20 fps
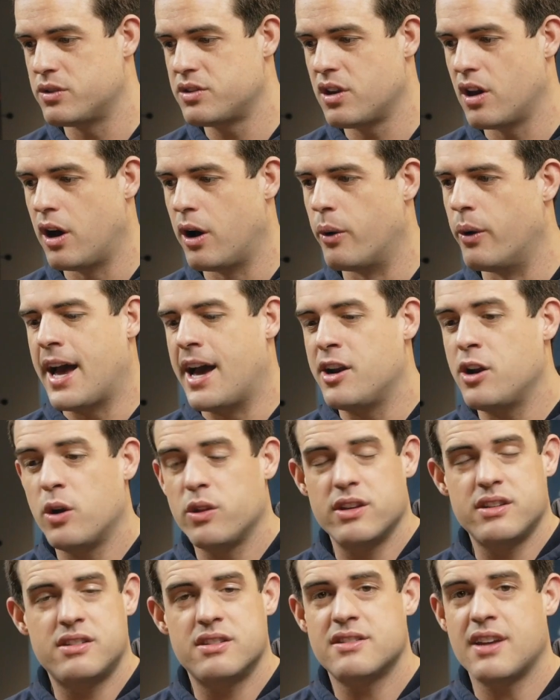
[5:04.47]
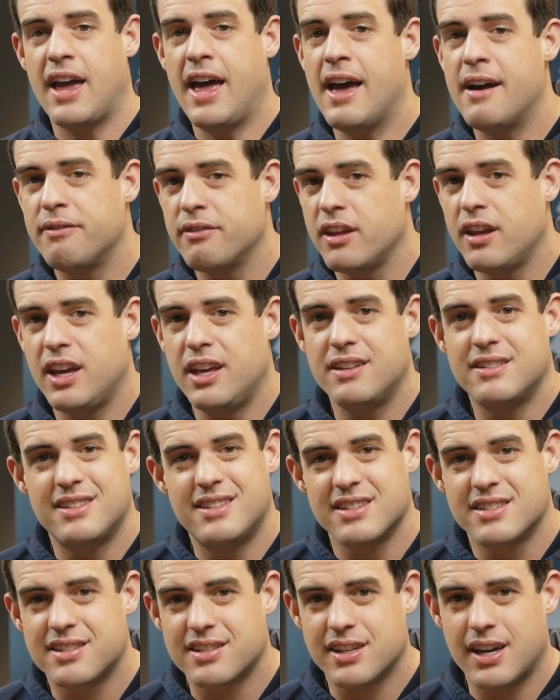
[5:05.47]
So I know this is a heavily
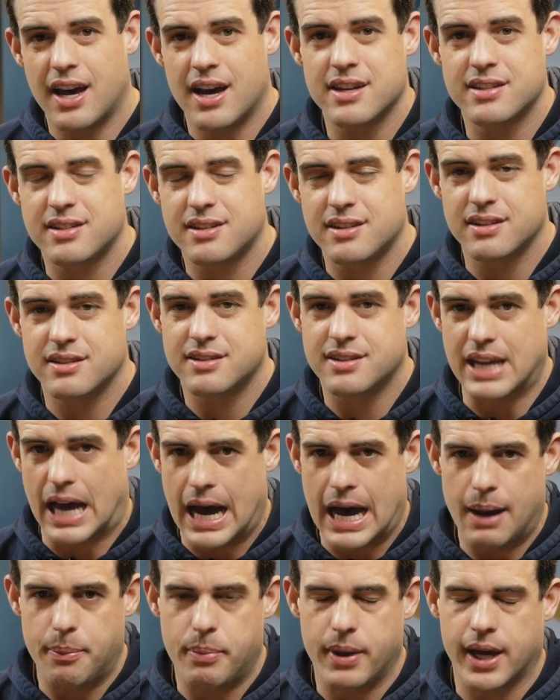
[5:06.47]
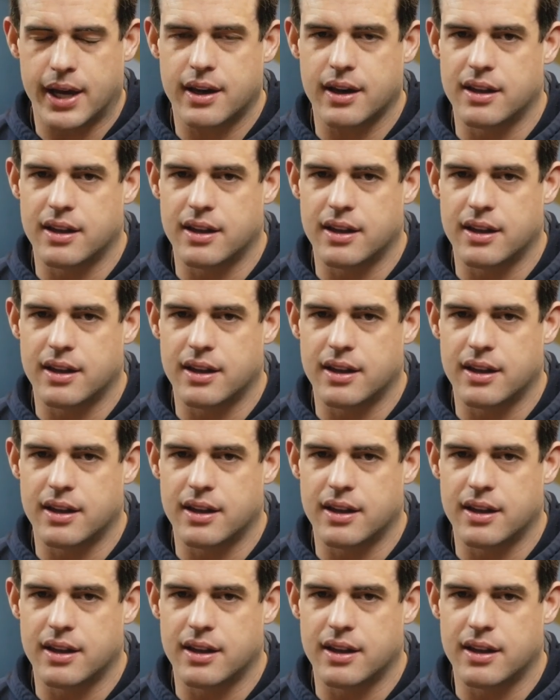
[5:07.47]
discussed topic.